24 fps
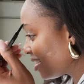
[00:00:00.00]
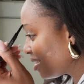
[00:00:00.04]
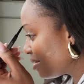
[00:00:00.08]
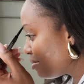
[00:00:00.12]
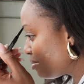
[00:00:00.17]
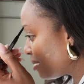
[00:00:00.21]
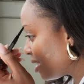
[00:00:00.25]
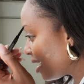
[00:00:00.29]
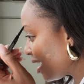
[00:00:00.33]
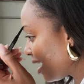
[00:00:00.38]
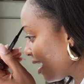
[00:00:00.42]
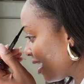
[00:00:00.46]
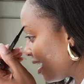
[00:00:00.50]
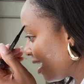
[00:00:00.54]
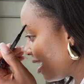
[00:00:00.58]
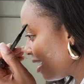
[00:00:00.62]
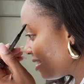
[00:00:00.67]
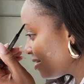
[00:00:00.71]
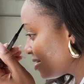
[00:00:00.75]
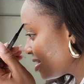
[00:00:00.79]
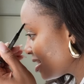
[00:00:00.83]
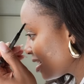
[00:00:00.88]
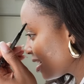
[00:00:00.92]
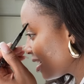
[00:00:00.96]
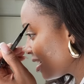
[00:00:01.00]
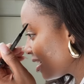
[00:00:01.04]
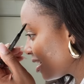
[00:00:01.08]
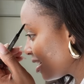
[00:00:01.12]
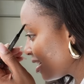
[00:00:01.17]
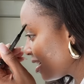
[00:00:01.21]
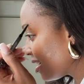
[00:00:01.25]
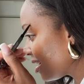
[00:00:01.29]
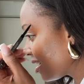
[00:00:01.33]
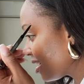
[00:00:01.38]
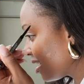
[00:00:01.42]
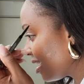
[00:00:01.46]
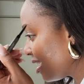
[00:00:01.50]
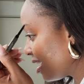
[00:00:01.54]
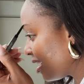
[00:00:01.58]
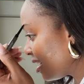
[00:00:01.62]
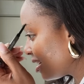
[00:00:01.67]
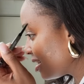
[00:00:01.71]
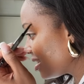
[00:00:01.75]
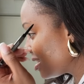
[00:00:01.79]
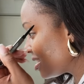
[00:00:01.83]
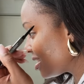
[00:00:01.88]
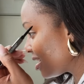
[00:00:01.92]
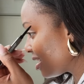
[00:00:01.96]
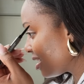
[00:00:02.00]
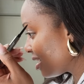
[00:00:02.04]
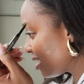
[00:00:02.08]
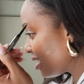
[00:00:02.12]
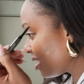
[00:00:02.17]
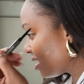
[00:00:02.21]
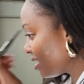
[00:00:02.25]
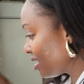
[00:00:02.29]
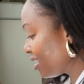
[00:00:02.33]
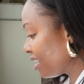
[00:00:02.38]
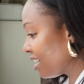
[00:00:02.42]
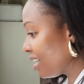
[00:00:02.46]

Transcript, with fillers: But I have to get content,